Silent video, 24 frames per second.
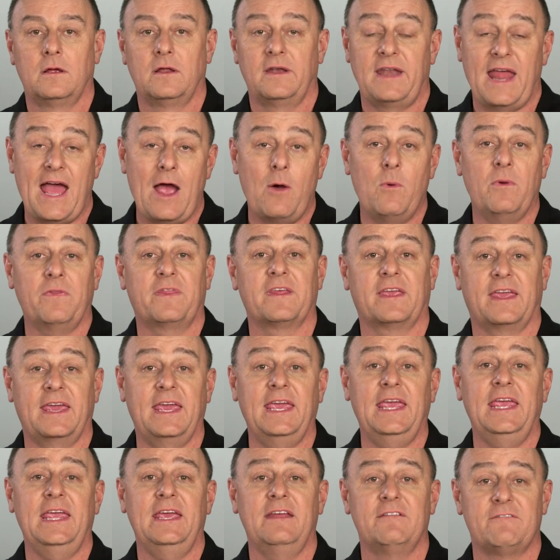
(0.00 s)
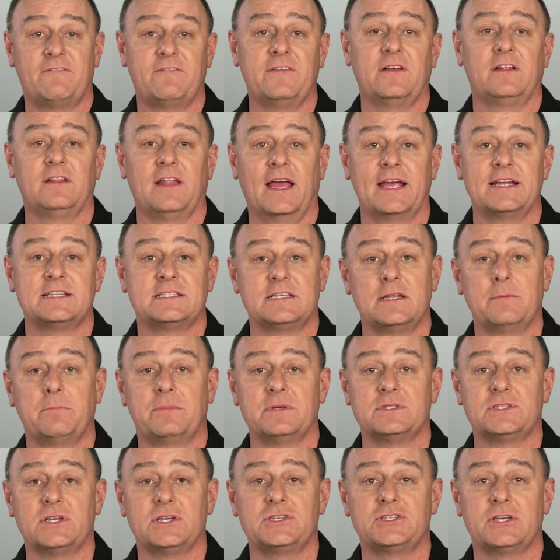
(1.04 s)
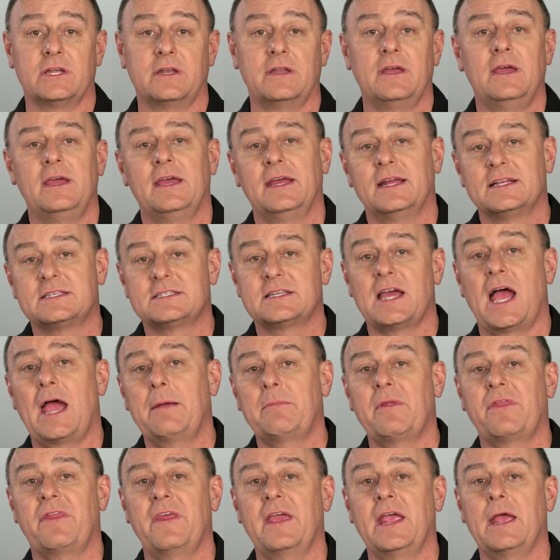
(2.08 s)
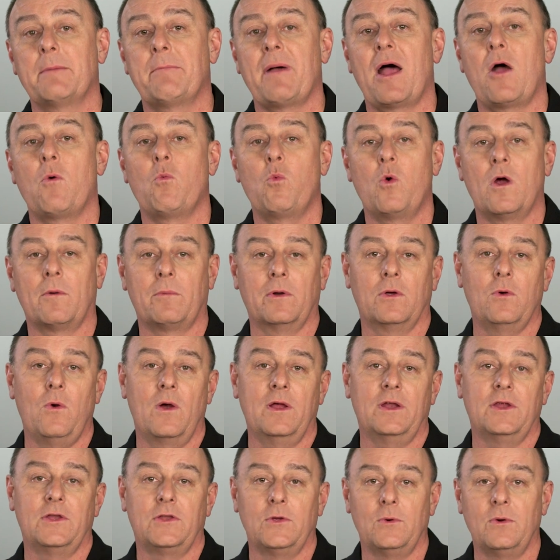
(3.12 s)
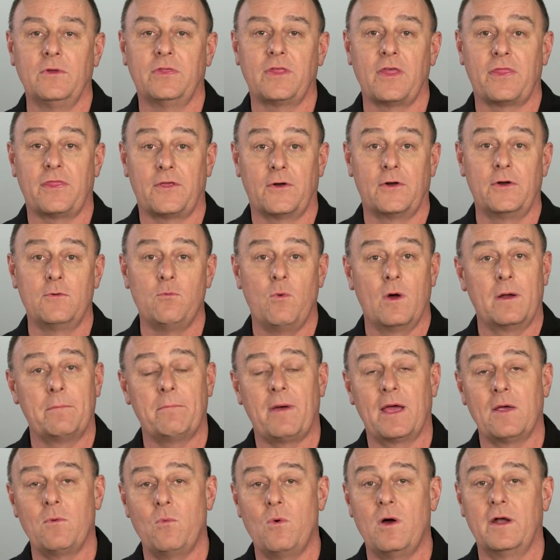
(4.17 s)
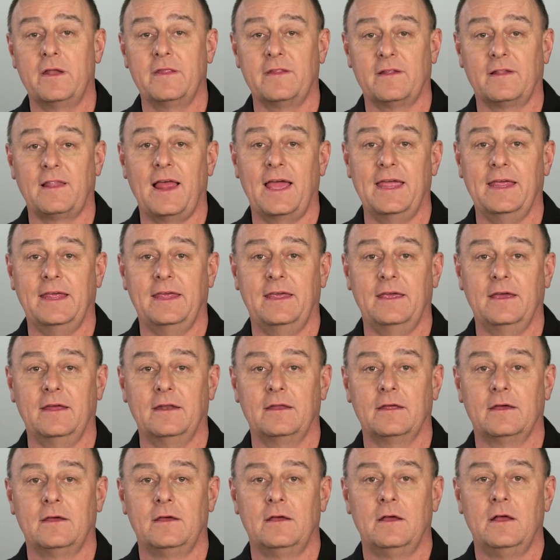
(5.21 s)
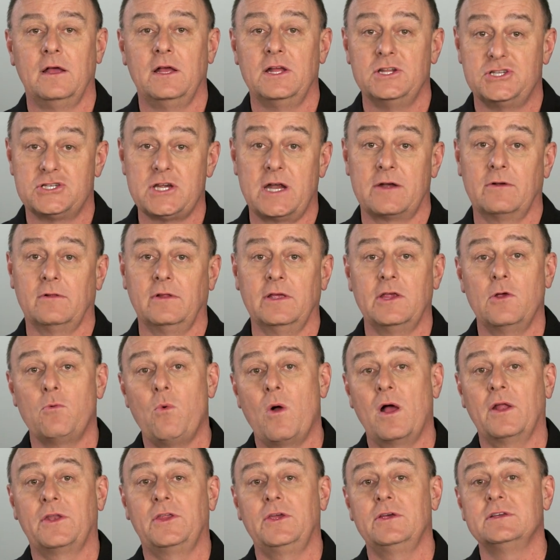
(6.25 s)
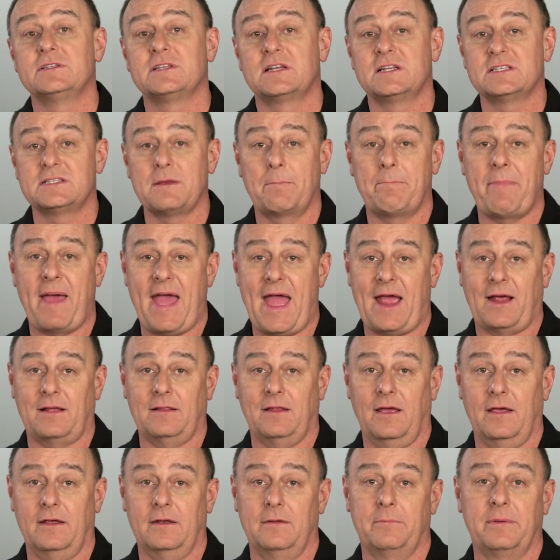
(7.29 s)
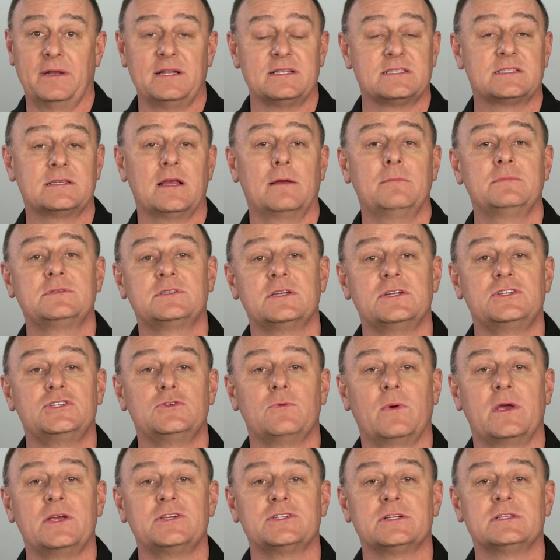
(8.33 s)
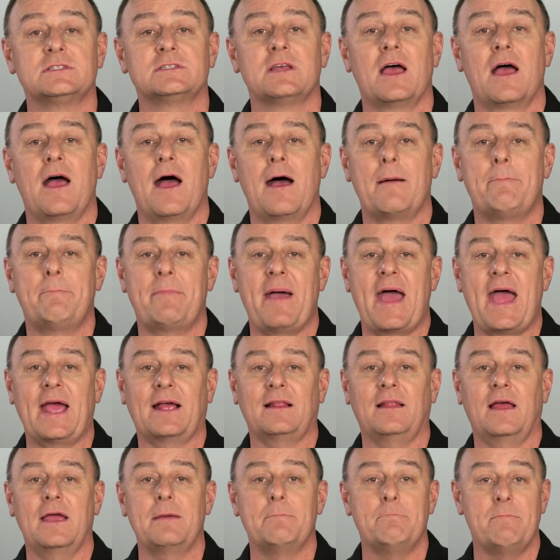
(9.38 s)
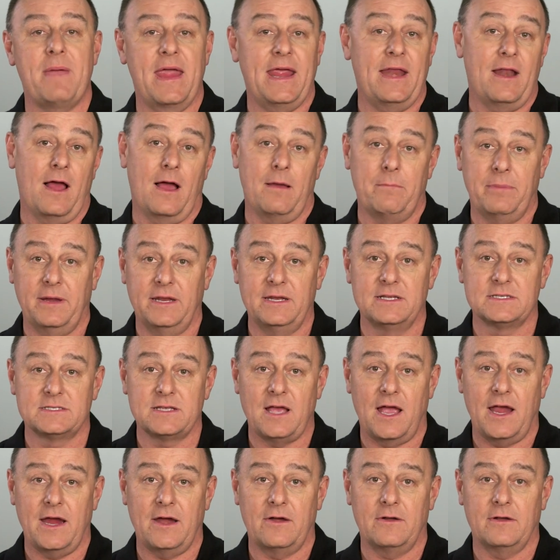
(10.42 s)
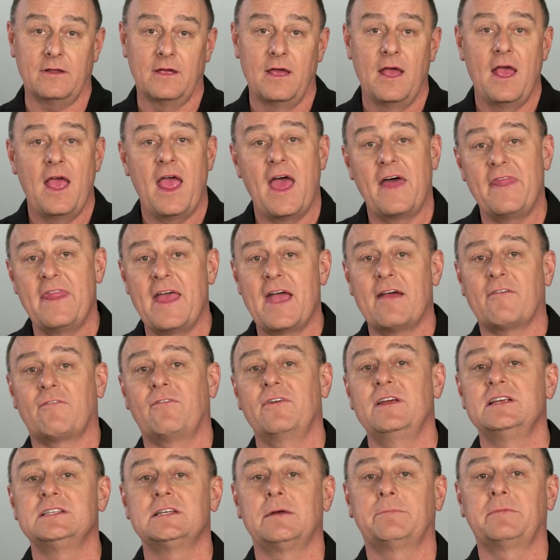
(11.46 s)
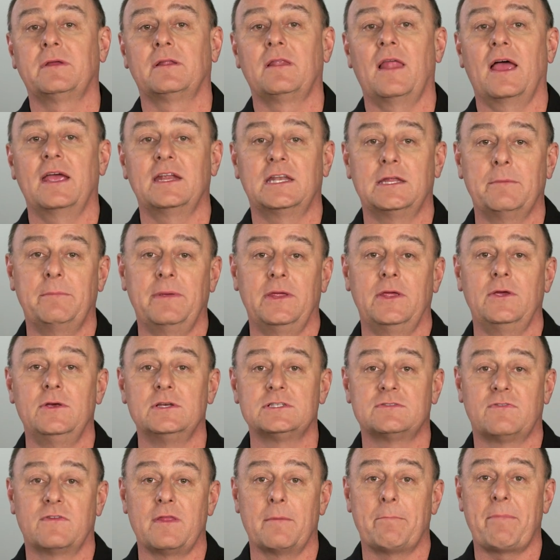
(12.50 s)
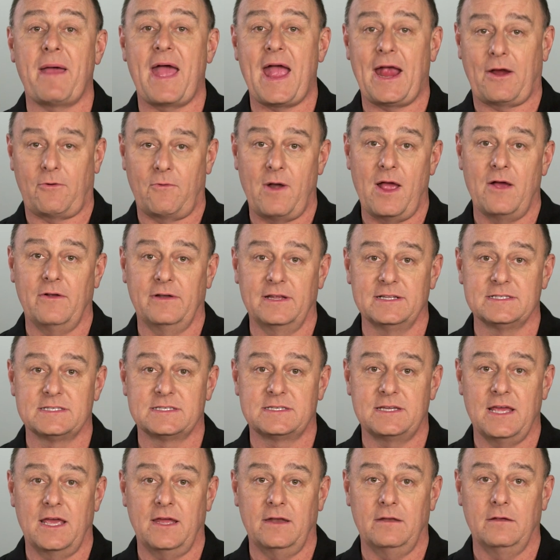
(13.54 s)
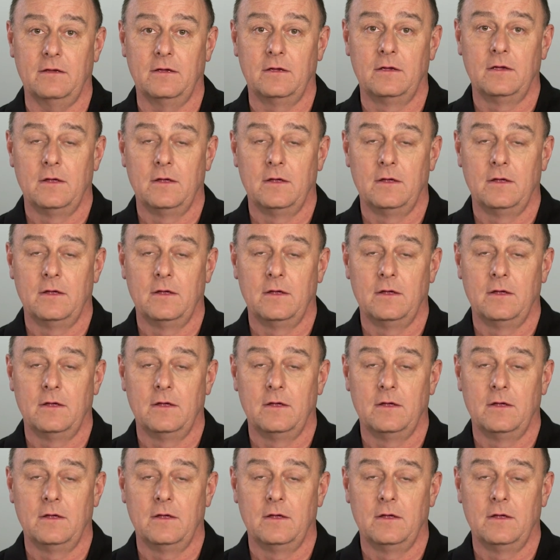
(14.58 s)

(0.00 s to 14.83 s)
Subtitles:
Now with the key and fill lights in position, it's time to think about what we're going to do with the third 1x1 in the light kit. Generally, you want to use it as a backlight, but in some situations, a backlight may not be desired, and that frees up the light to be used for the background instead.